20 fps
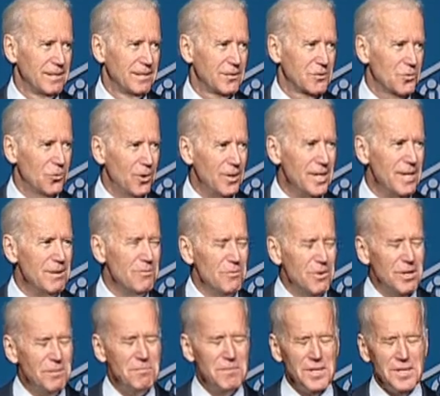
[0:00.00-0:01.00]

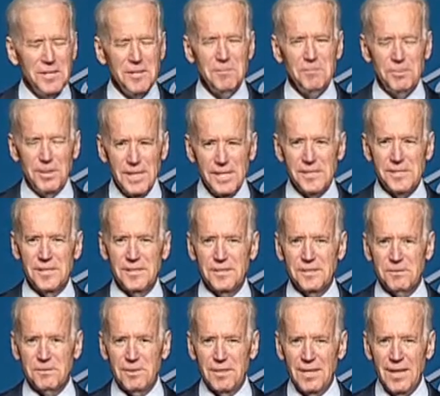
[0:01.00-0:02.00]
21 million
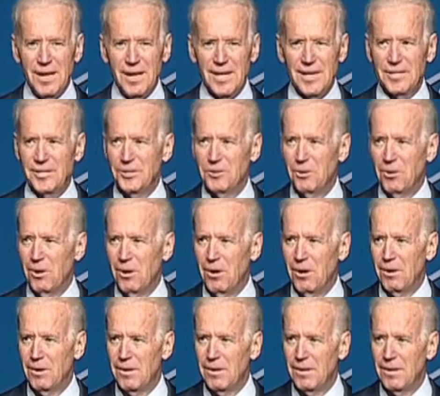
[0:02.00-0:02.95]
patients rely on you all.